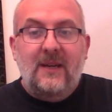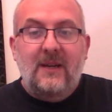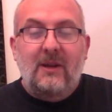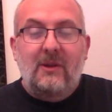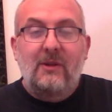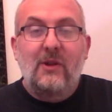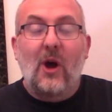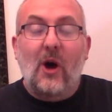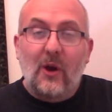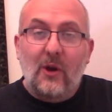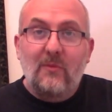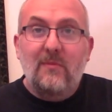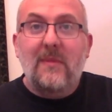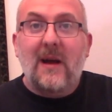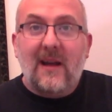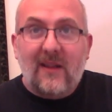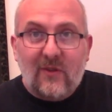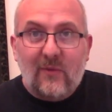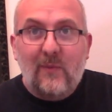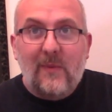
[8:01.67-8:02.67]

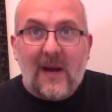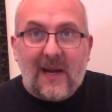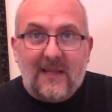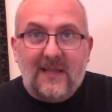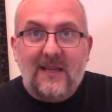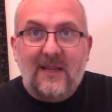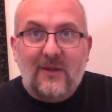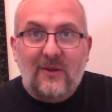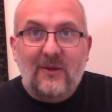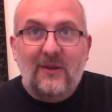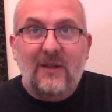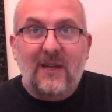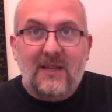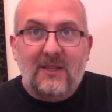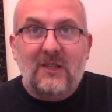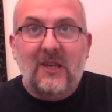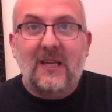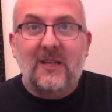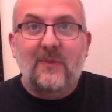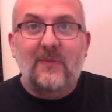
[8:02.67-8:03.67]
non-mathematical
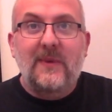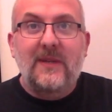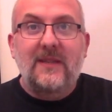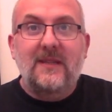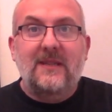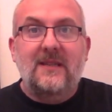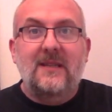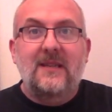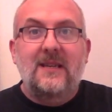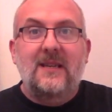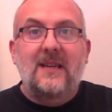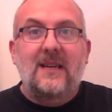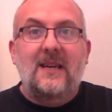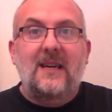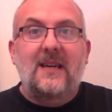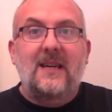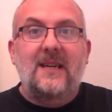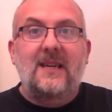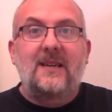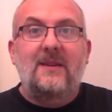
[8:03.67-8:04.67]
assessment.
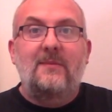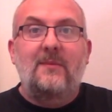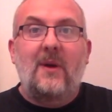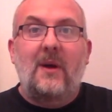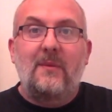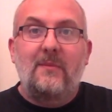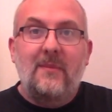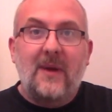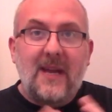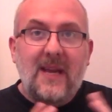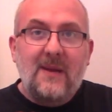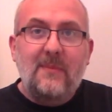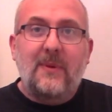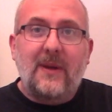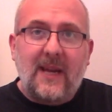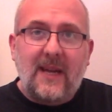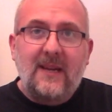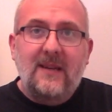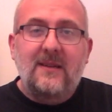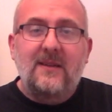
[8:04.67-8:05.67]
And
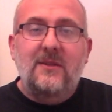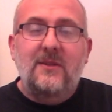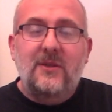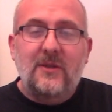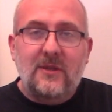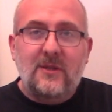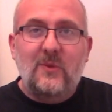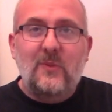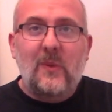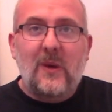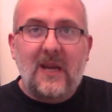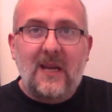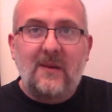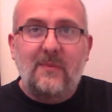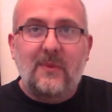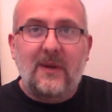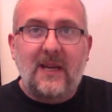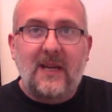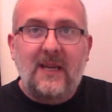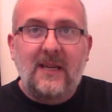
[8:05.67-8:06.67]
maybe, just
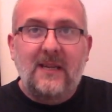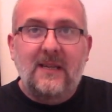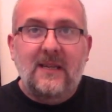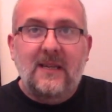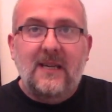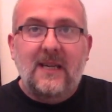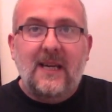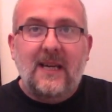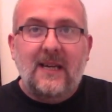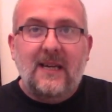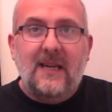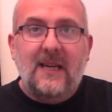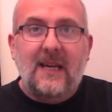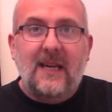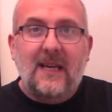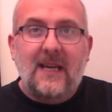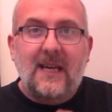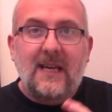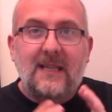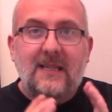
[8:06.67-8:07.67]
maybe,
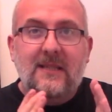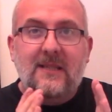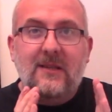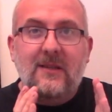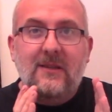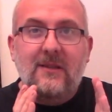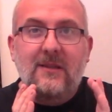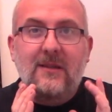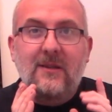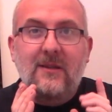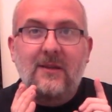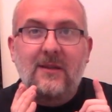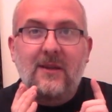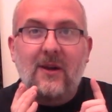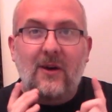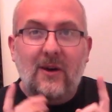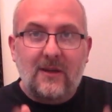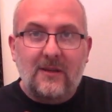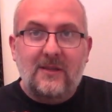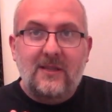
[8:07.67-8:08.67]
it's
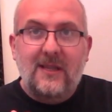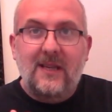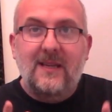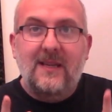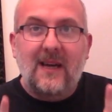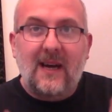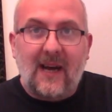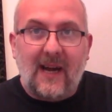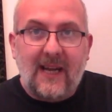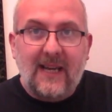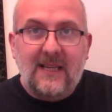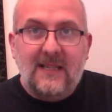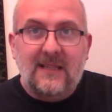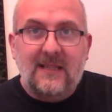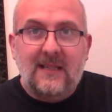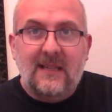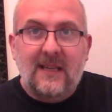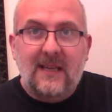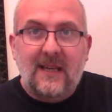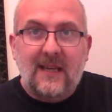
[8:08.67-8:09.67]
not the
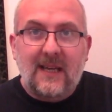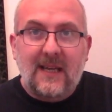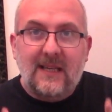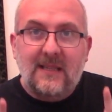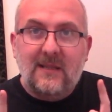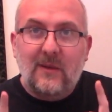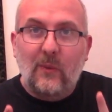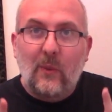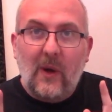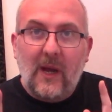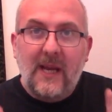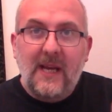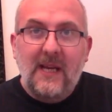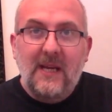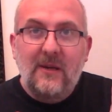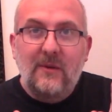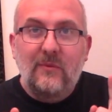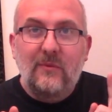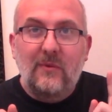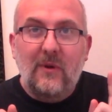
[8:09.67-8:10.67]
dice, it's the way
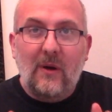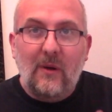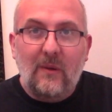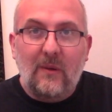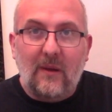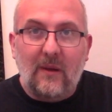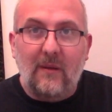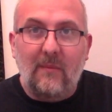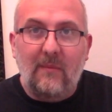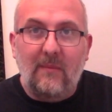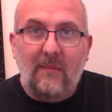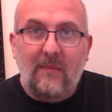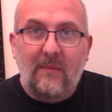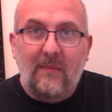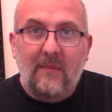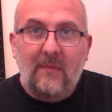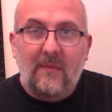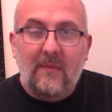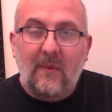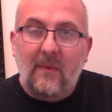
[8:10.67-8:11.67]
you roll them.
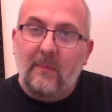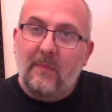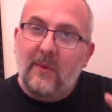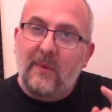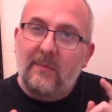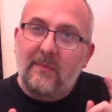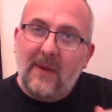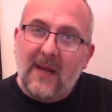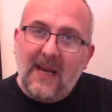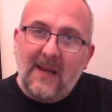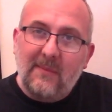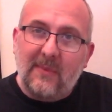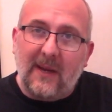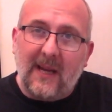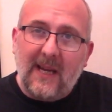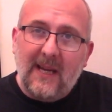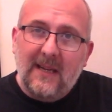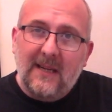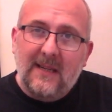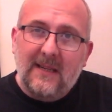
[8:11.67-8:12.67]
But
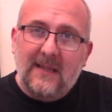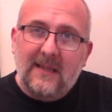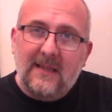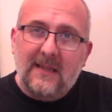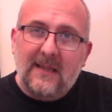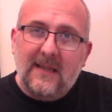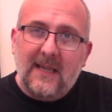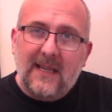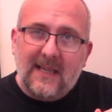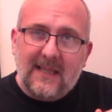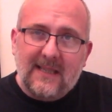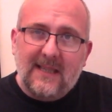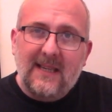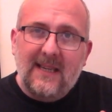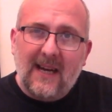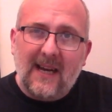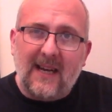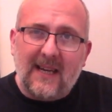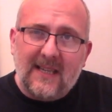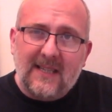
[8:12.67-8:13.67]
maybe it's the
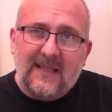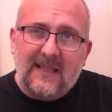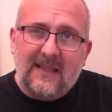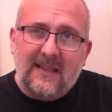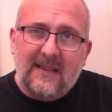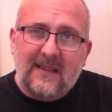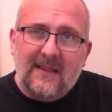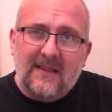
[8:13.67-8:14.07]
dice.